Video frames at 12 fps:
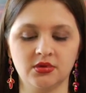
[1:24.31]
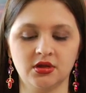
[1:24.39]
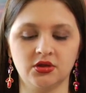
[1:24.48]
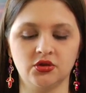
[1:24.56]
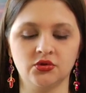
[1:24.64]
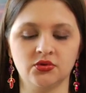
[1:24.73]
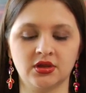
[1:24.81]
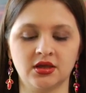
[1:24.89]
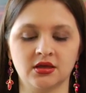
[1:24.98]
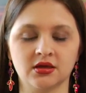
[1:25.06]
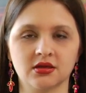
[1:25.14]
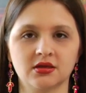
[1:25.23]

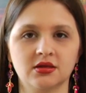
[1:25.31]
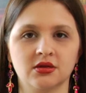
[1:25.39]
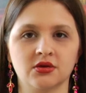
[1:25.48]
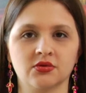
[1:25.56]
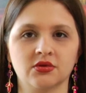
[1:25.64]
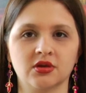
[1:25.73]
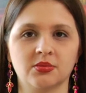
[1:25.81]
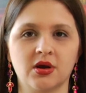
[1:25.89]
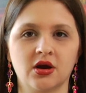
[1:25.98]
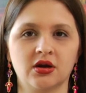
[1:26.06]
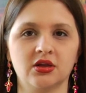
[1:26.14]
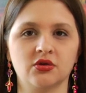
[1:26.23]
using, you know, the
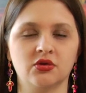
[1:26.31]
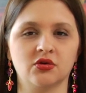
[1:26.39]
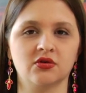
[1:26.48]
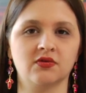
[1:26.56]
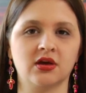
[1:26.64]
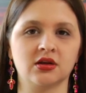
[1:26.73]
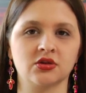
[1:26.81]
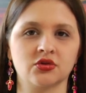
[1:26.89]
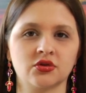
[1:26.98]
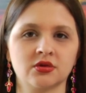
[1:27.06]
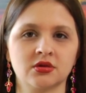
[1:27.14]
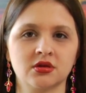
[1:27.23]
parody to your advantage.